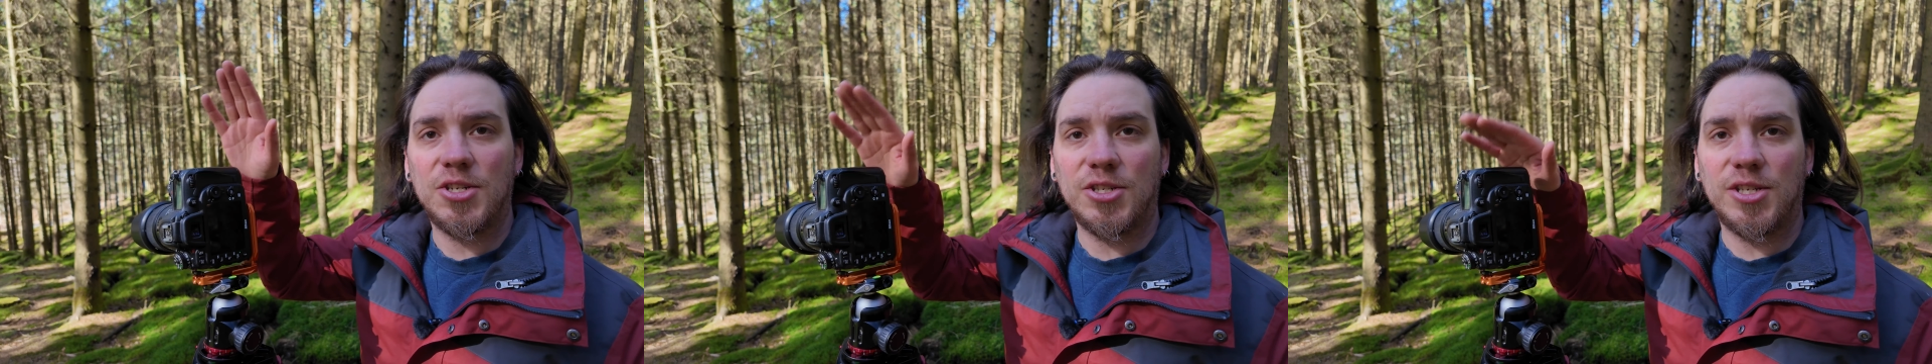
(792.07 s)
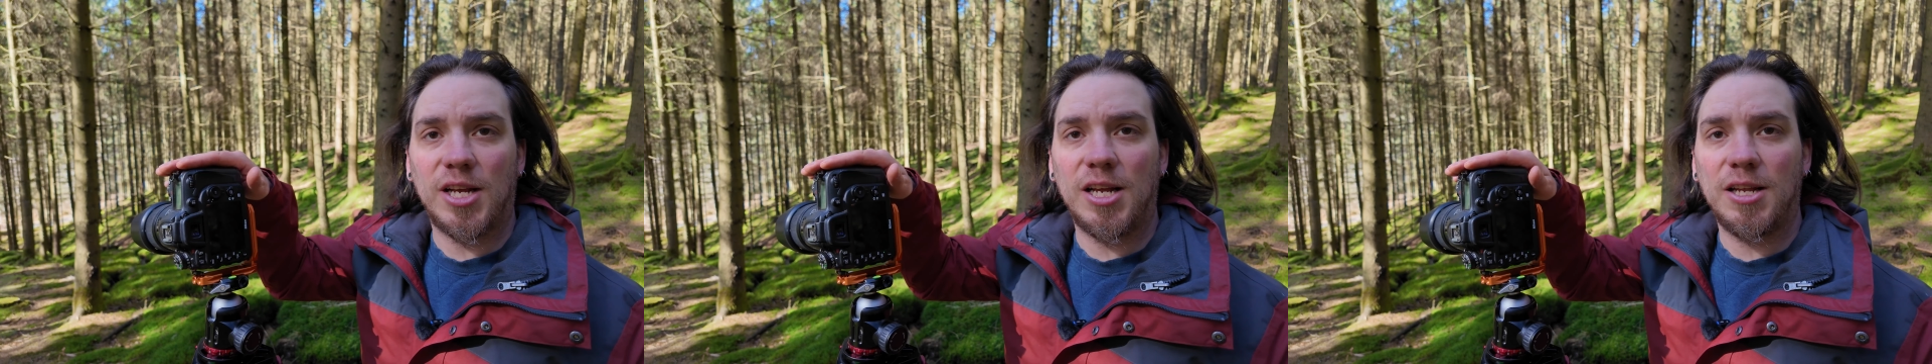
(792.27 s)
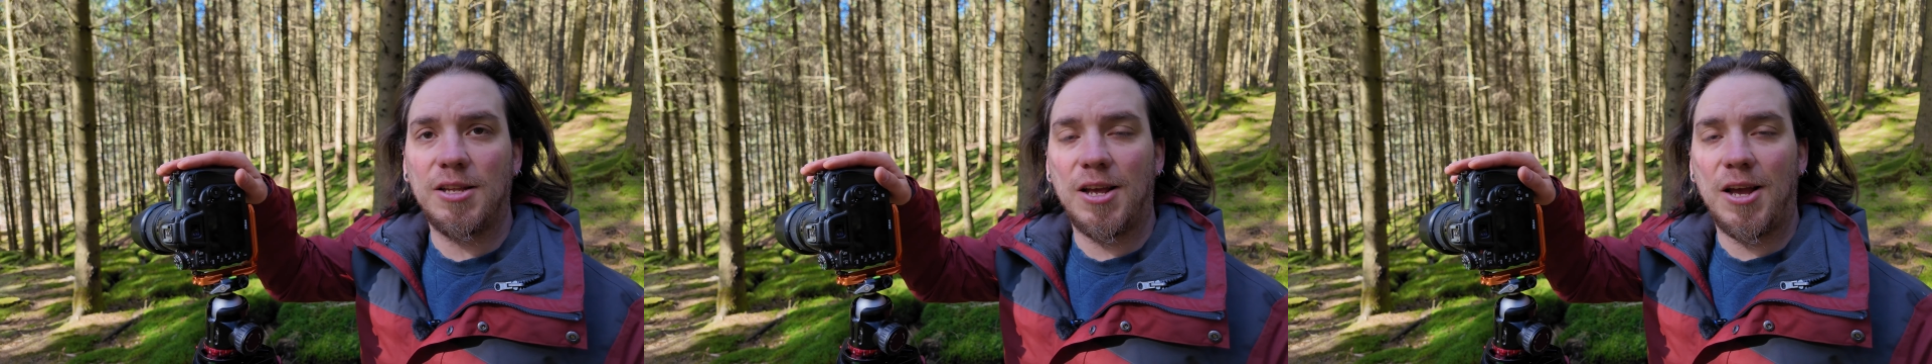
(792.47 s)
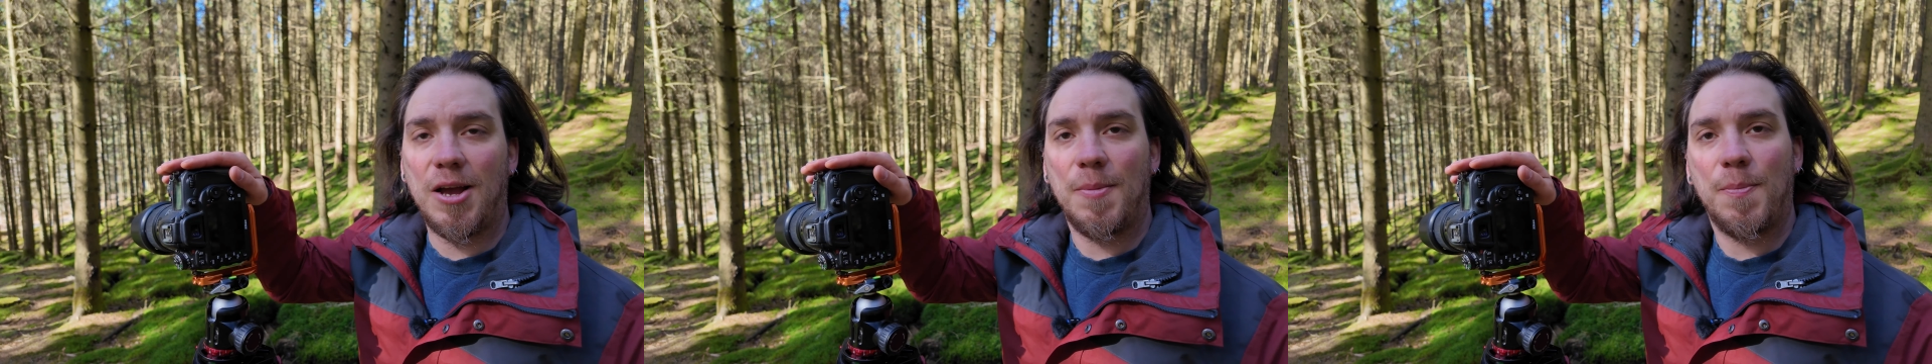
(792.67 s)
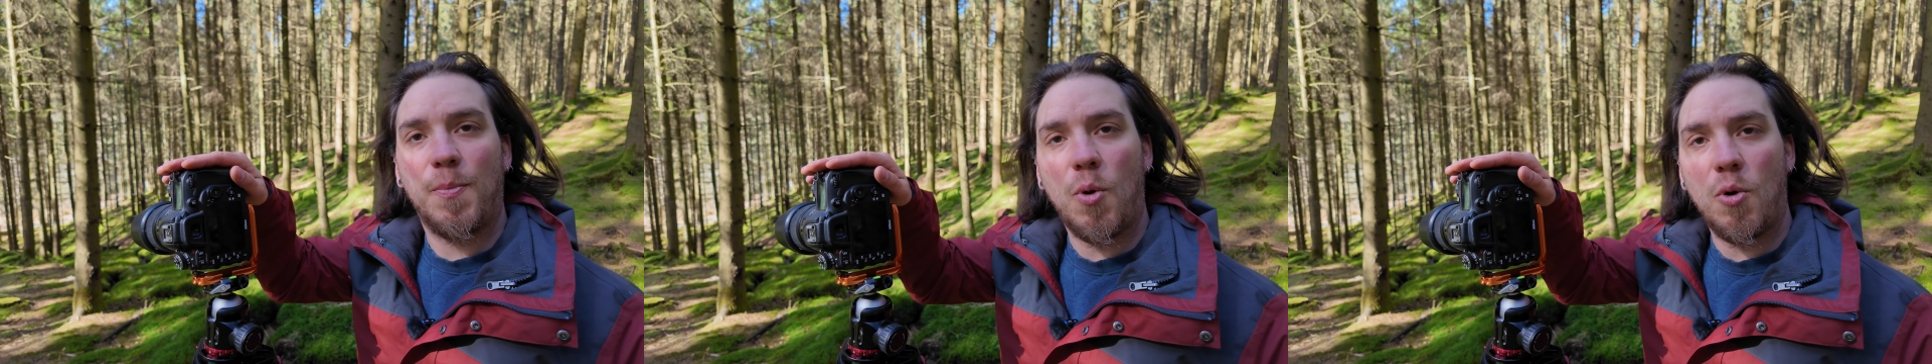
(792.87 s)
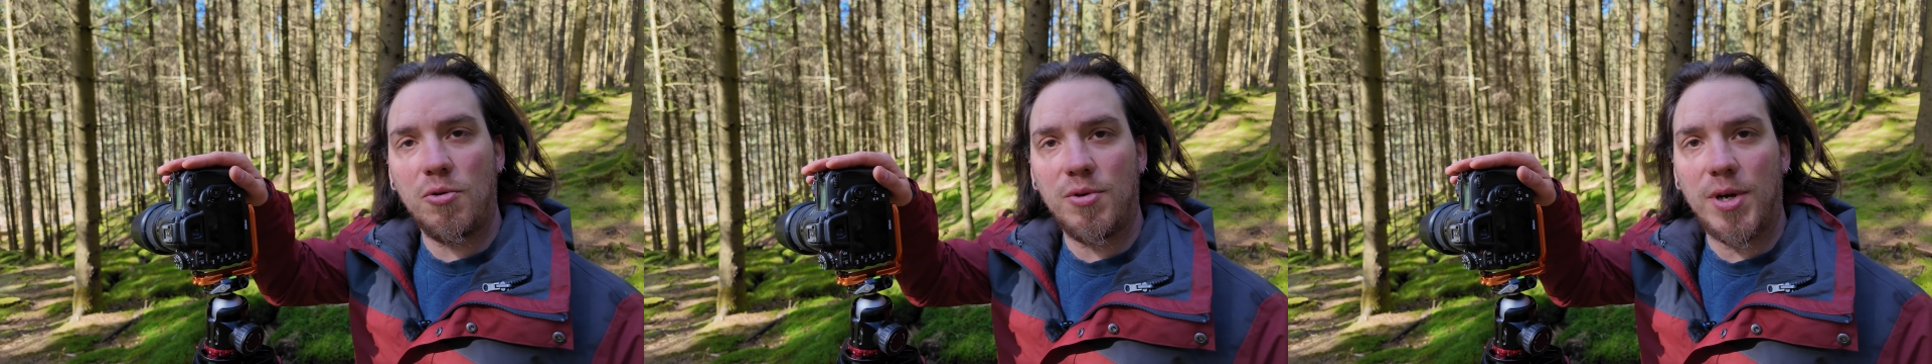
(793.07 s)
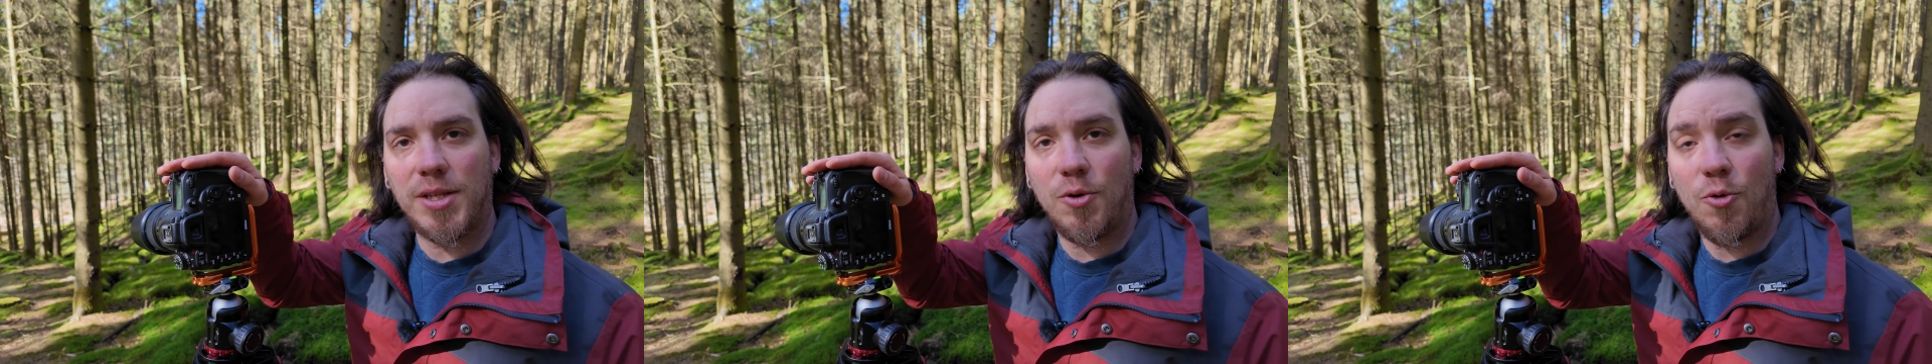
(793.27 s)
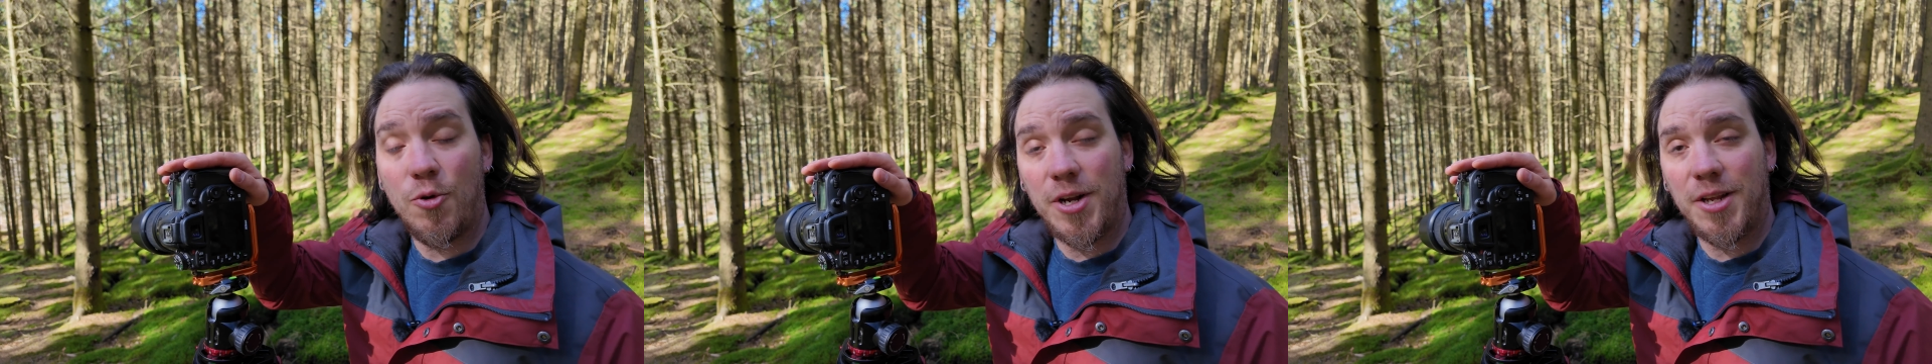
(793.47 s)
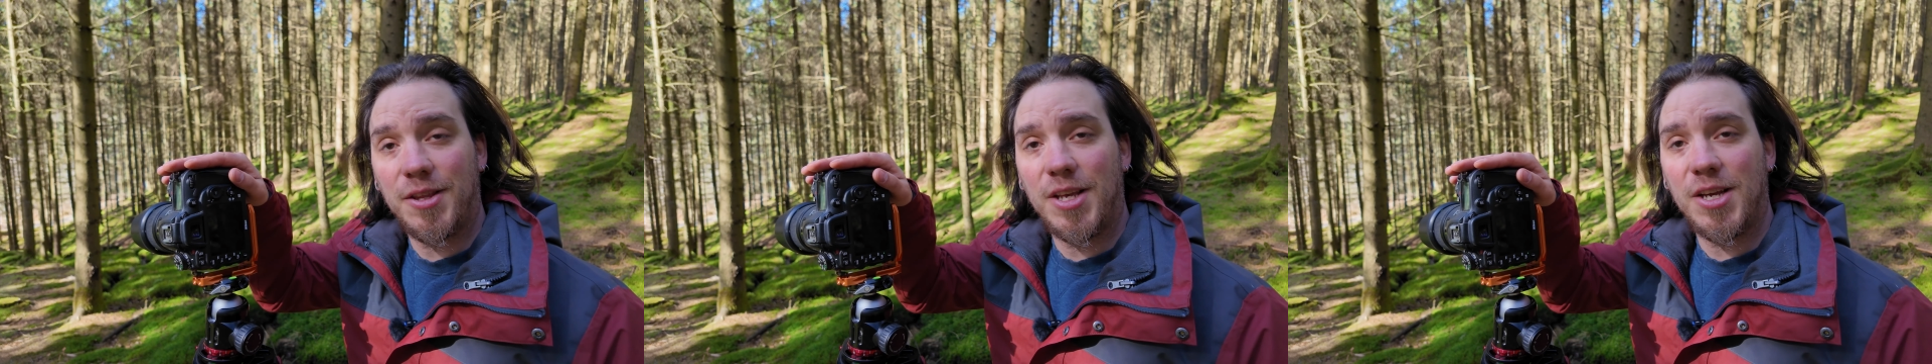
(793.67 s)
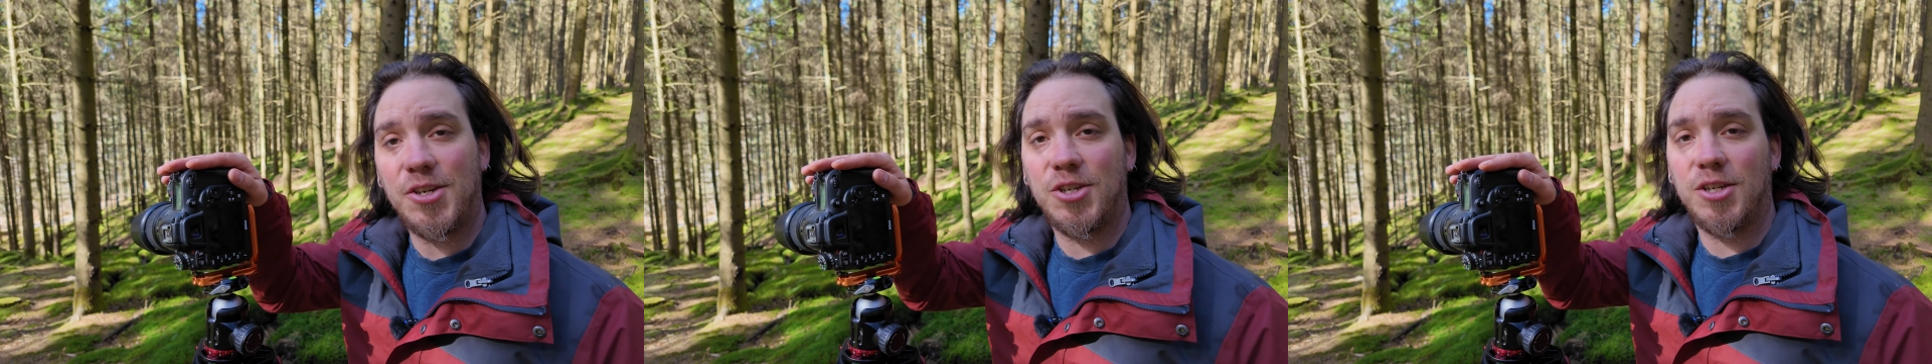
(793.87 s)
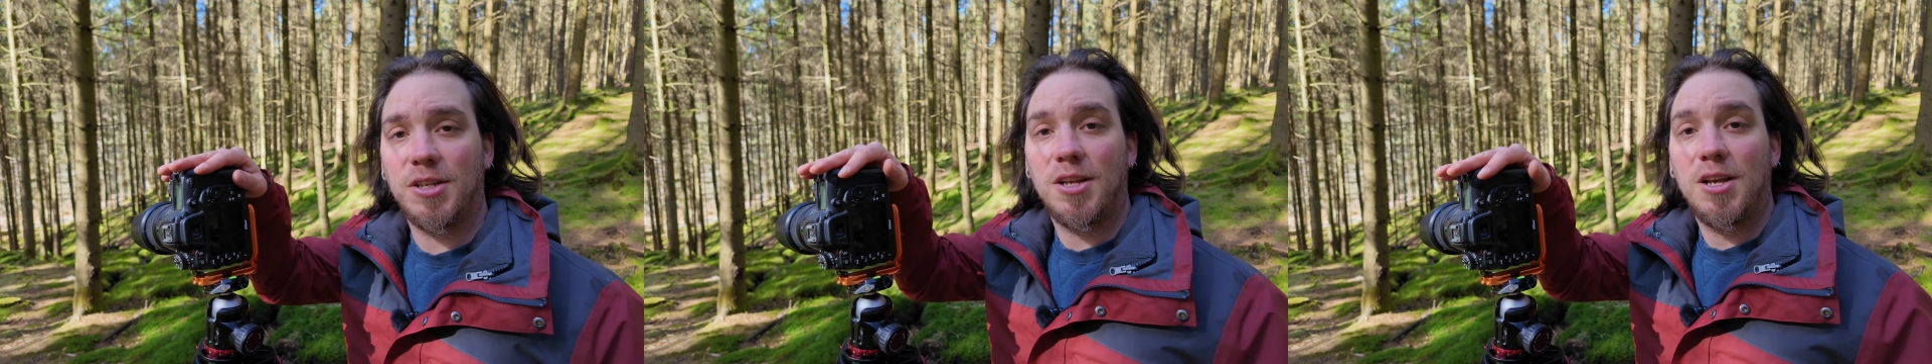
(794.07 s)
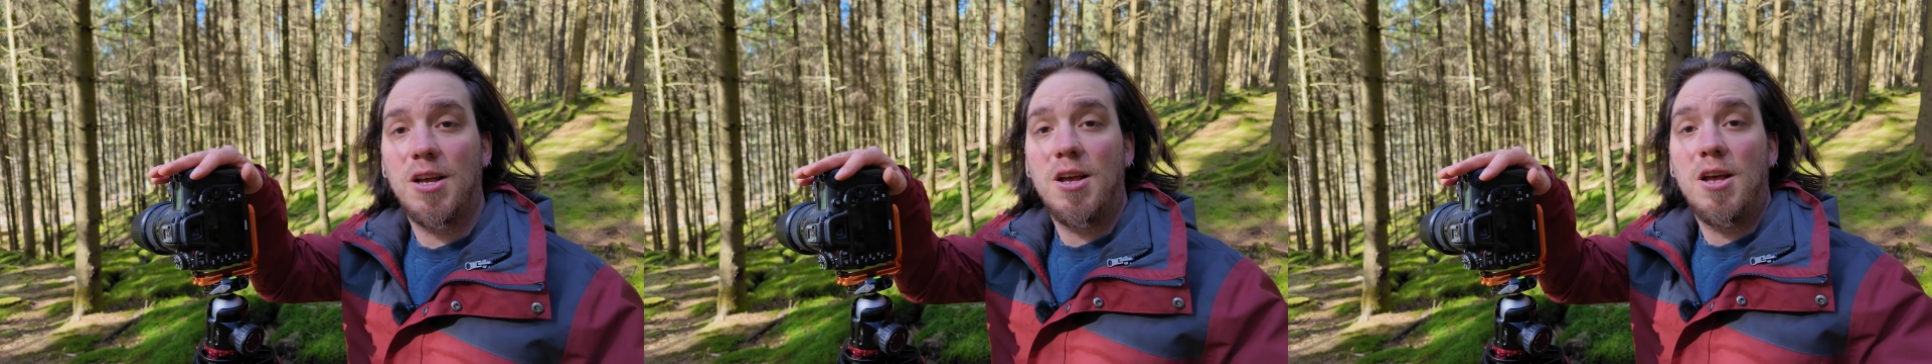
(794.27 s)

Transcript: still in portrait orientation,